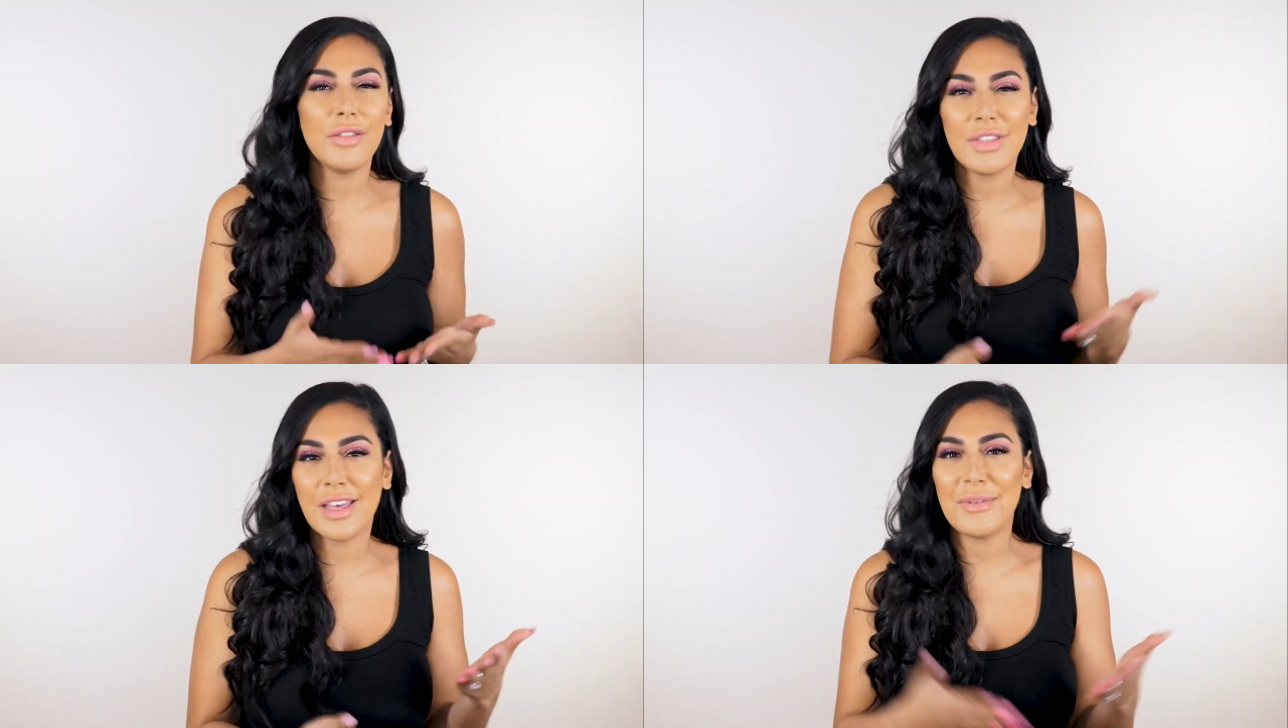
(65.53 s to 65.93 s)

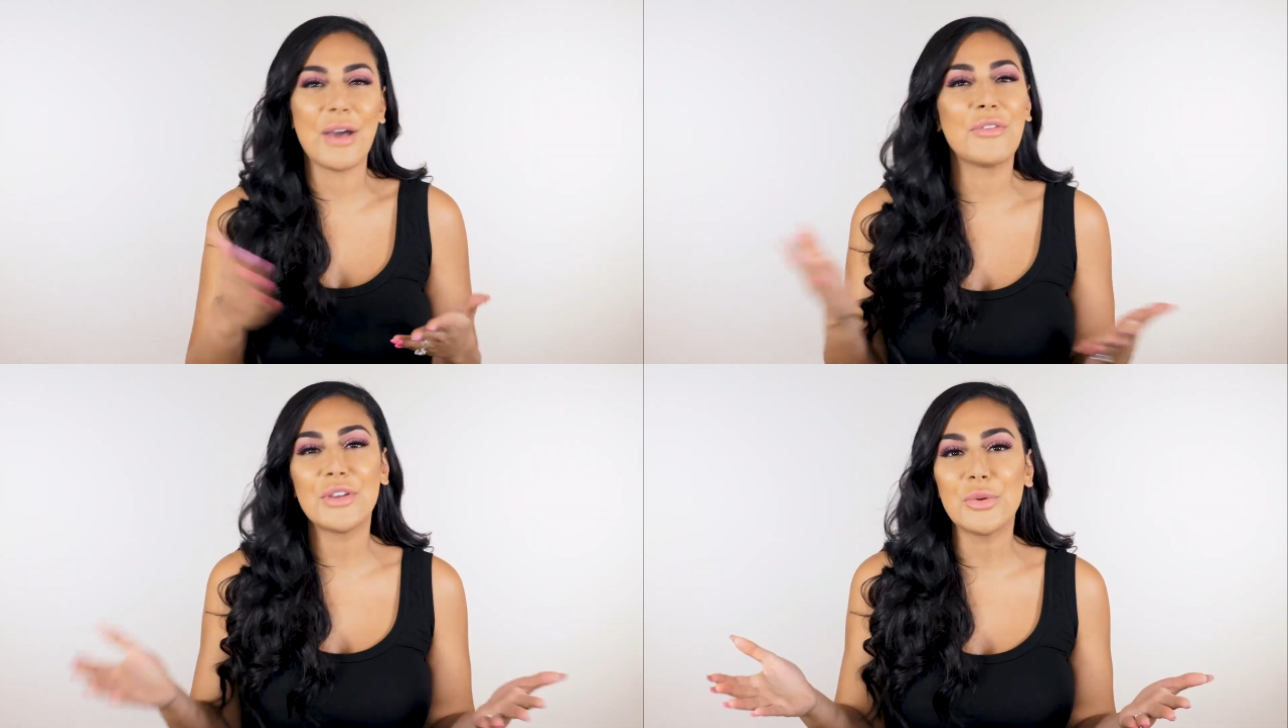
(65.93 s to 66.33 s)
of them
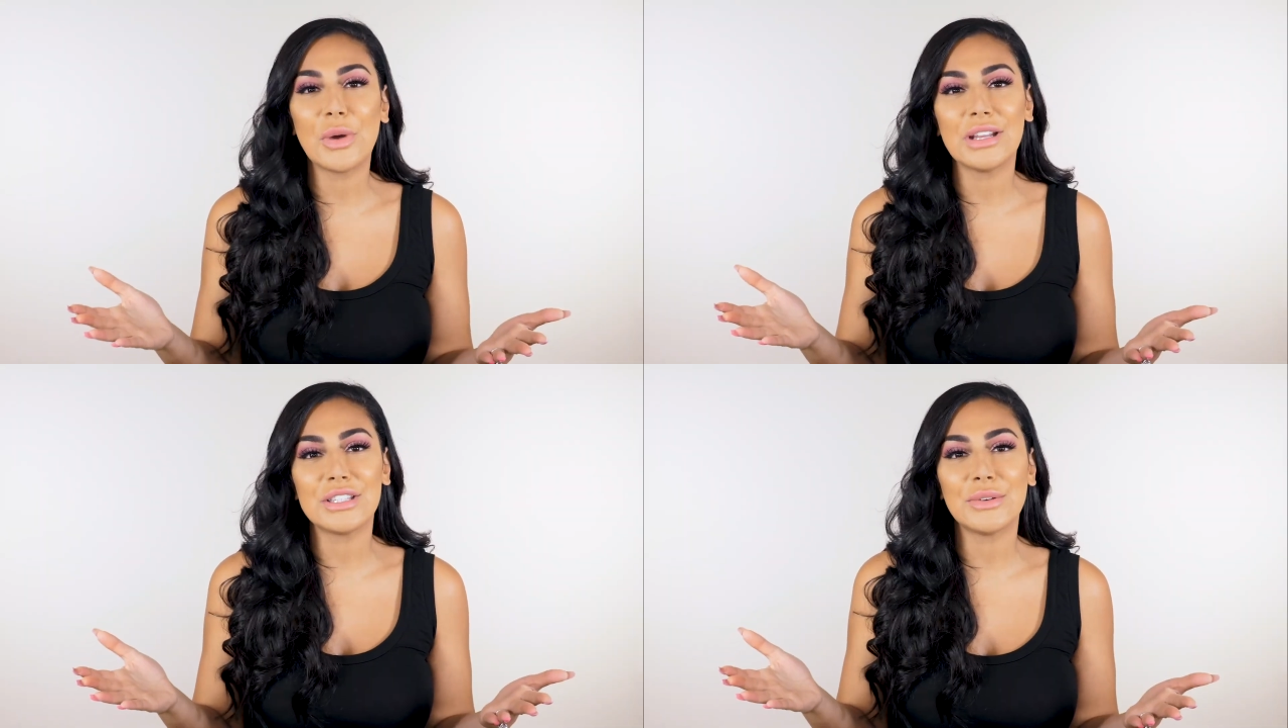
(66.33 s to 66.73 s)
however you
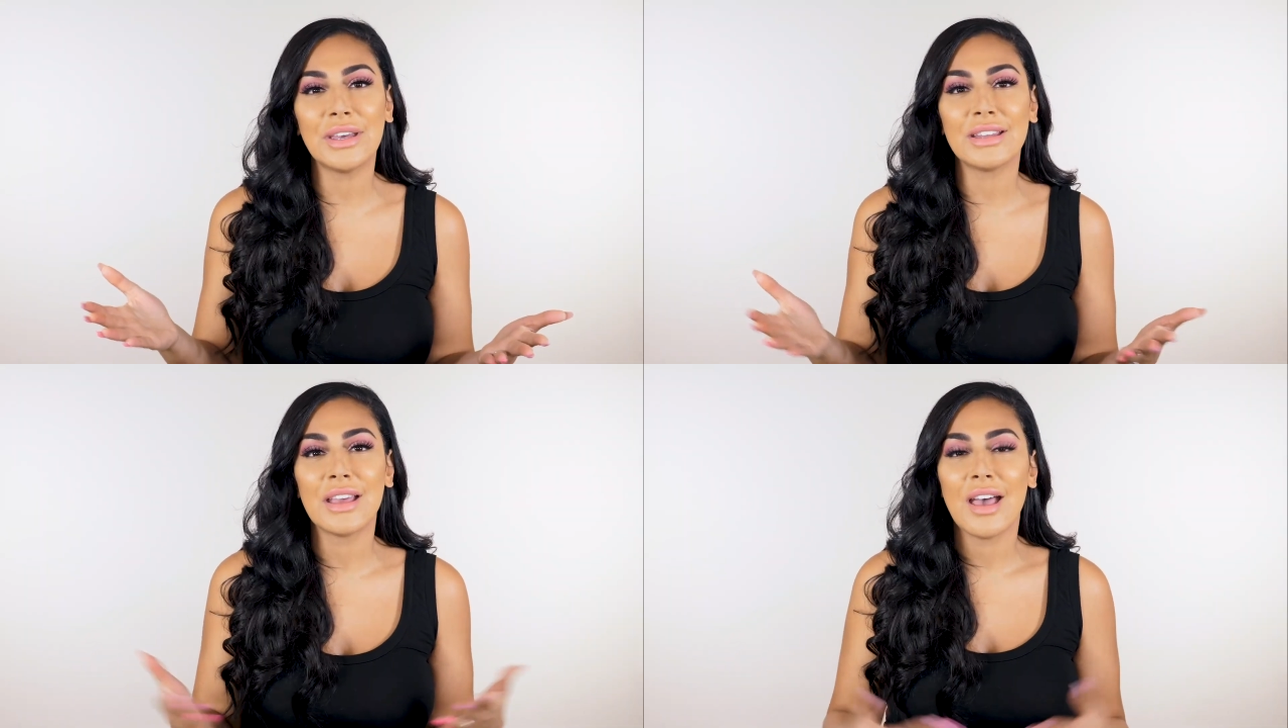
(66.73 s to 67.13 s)
want to do
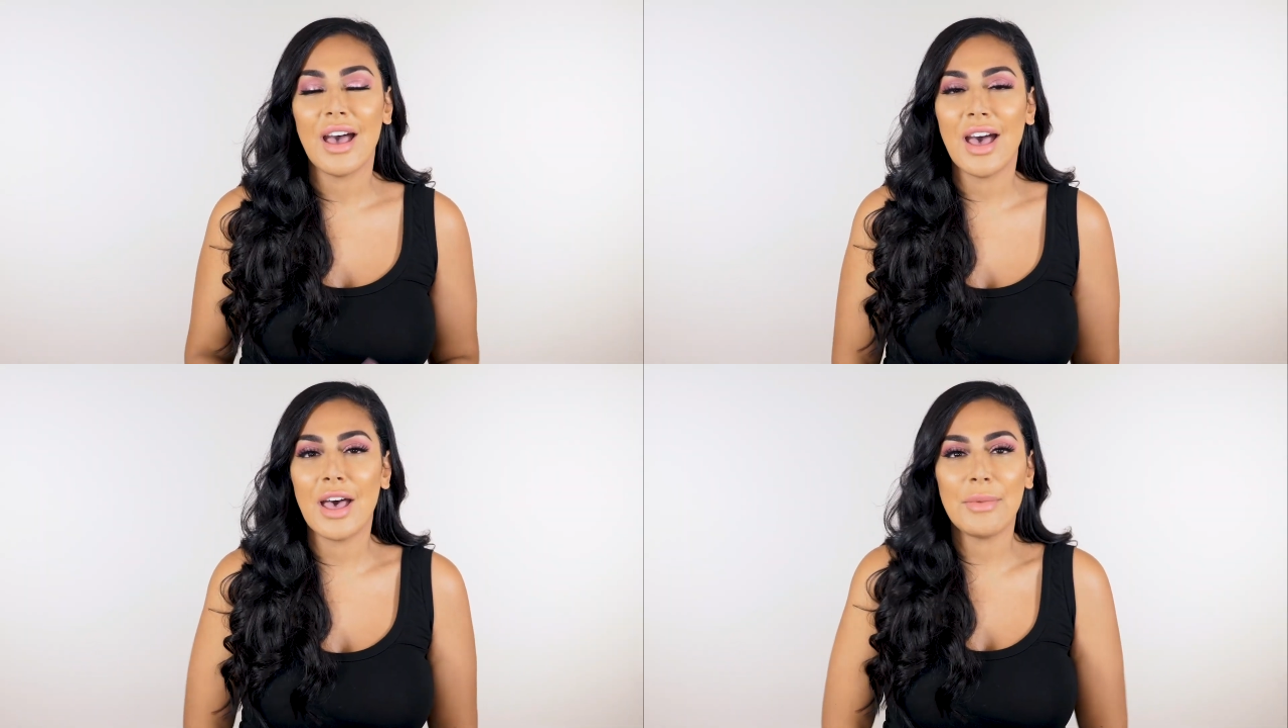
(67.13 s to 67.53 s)
it,
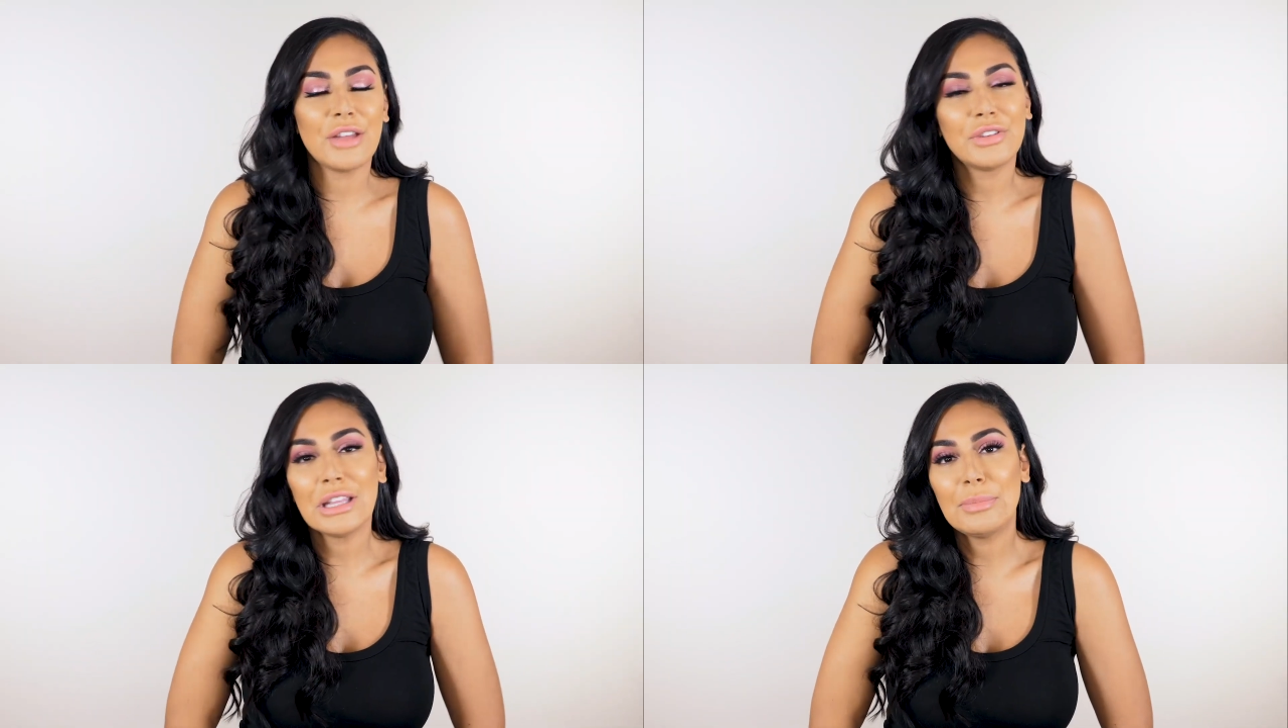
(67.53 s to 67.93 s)

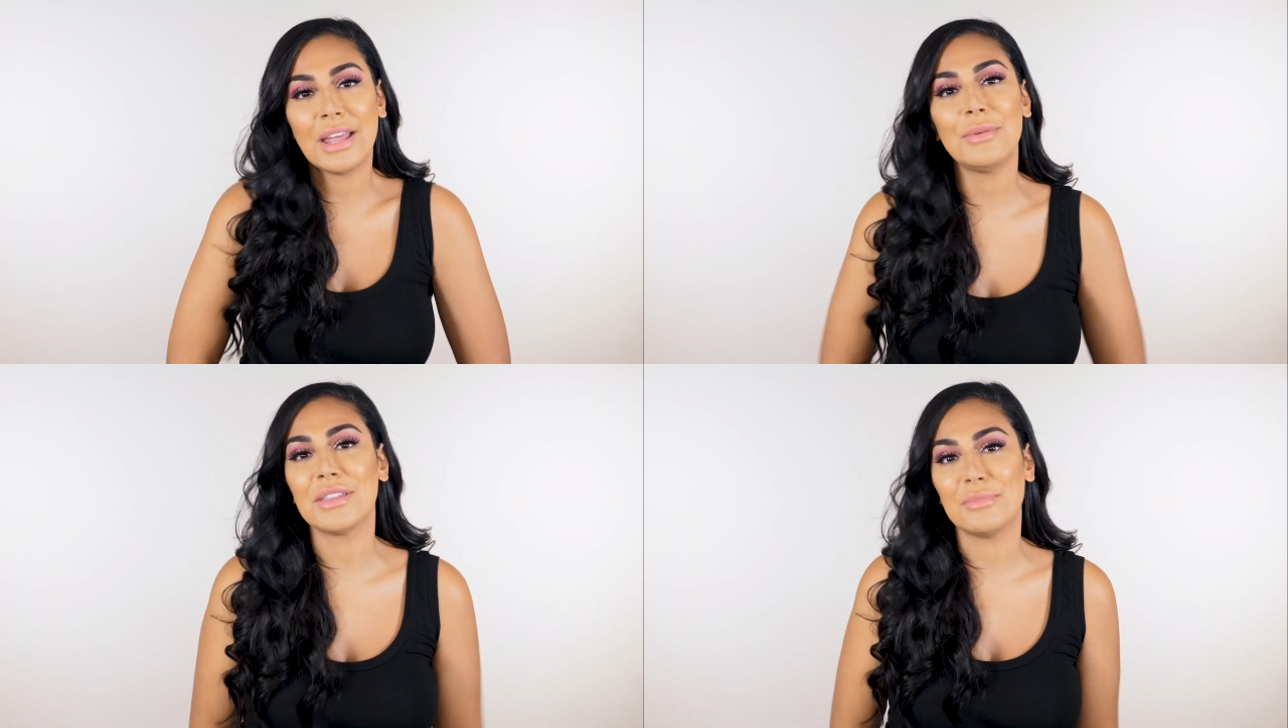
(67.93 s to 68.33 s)
and really
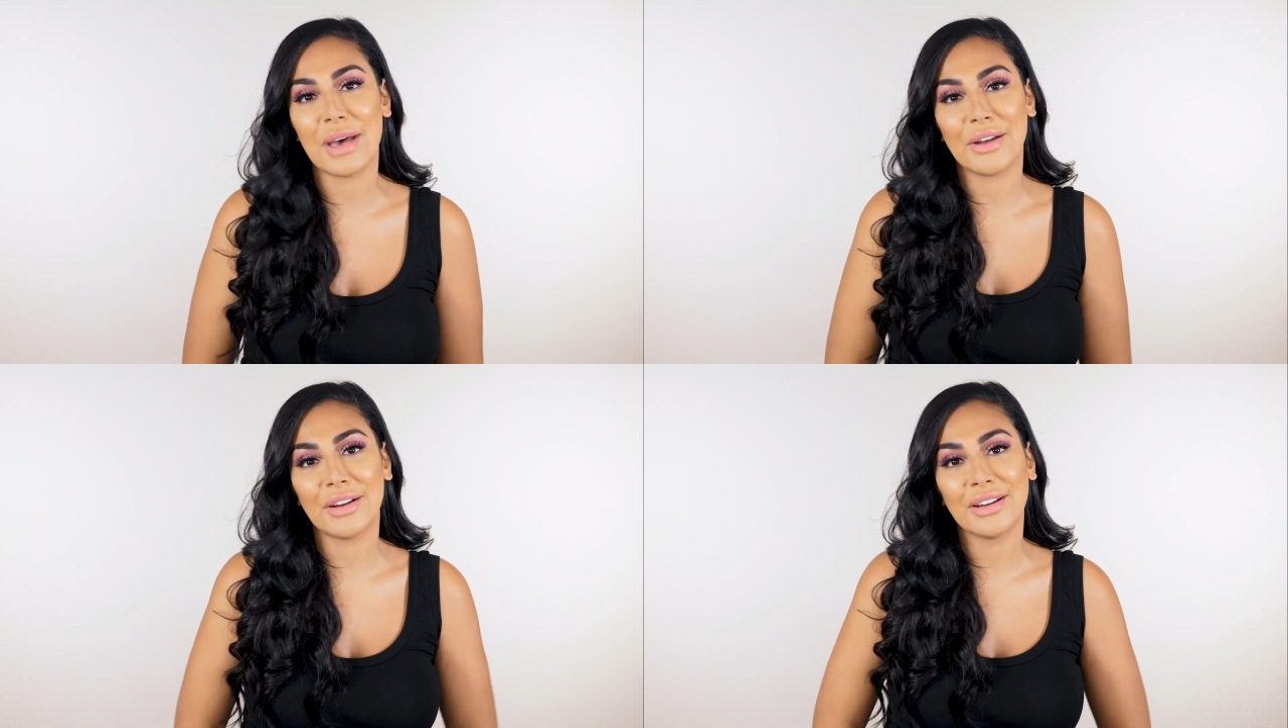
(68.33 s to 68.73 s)
play with the
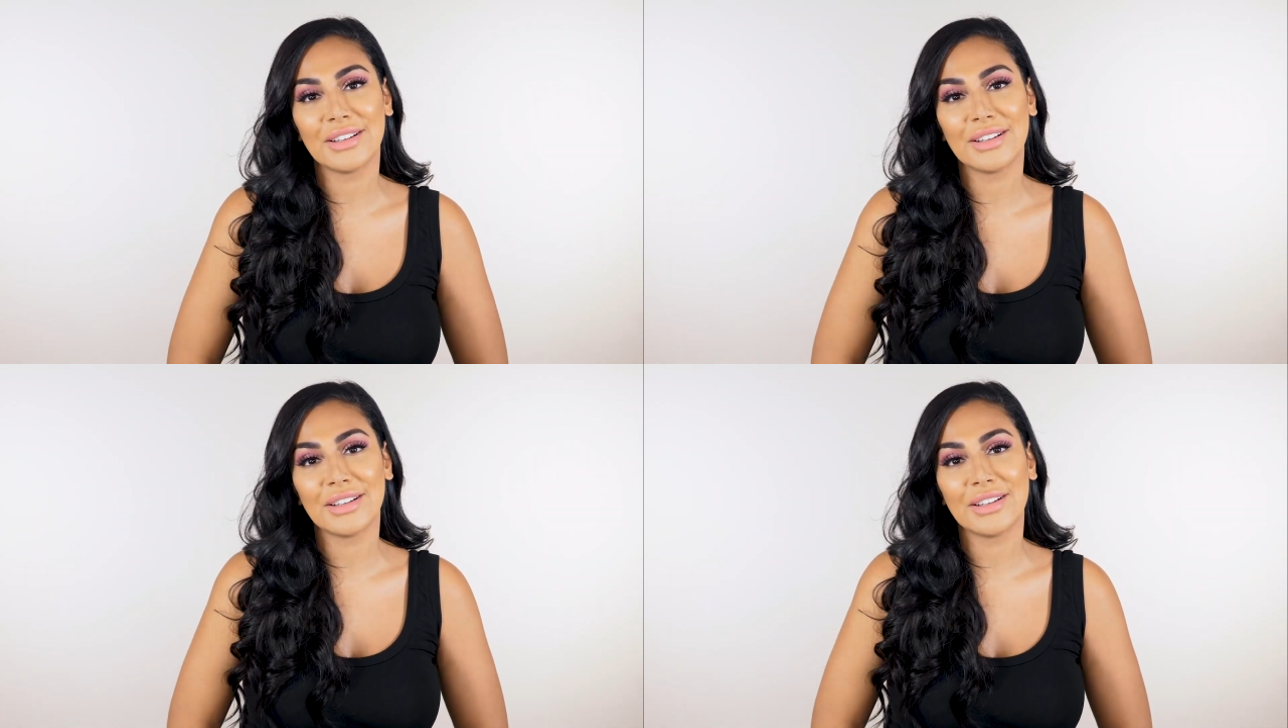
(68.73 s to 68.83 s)
powder.